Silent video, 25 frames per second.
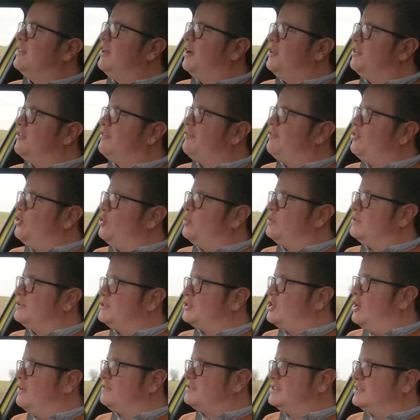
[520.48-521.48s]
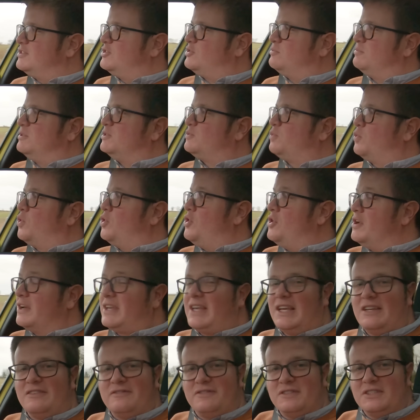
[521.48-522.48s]
like the four-wheel drive system is
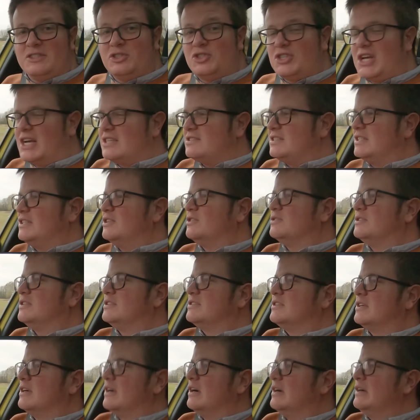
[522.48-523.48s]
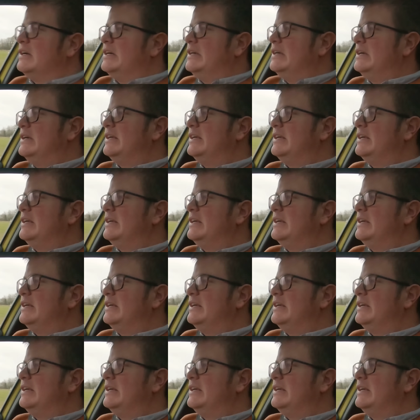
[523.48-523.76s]
working for the chassis on this car.